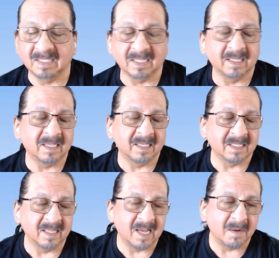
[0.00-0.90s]
a
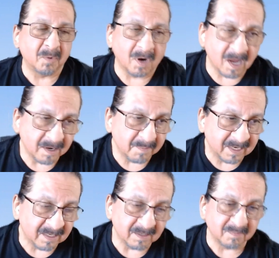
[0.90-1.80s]
lot more
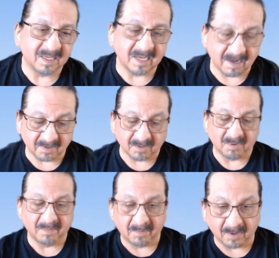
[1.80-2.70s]
automated than me having to
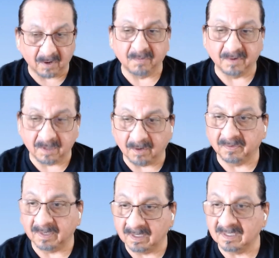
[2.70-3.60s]
remember over and
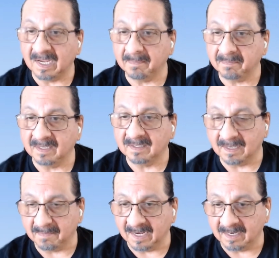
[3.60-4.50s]
over type these
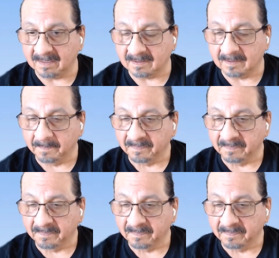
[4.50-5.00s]
commands.